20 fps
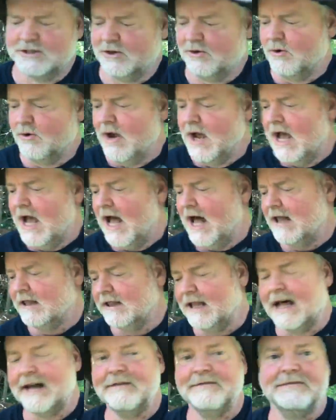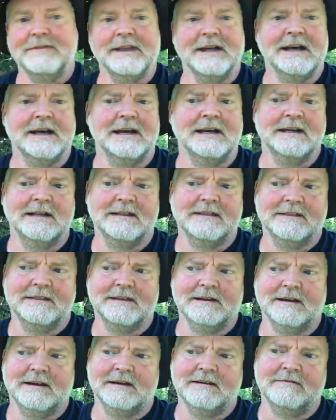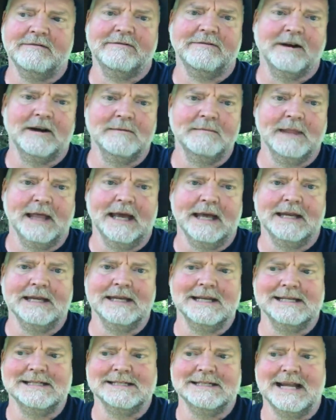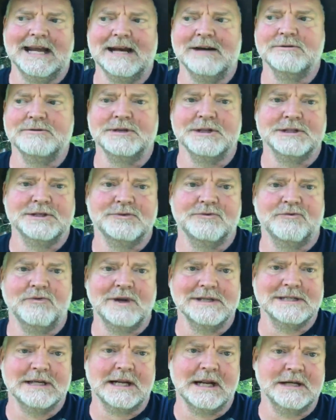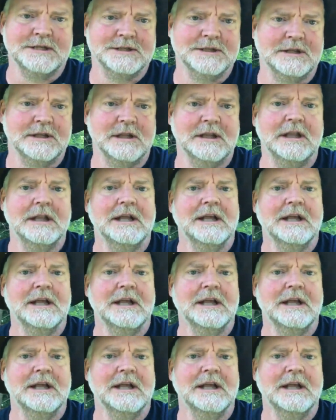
So a lot of the farmland is now just residential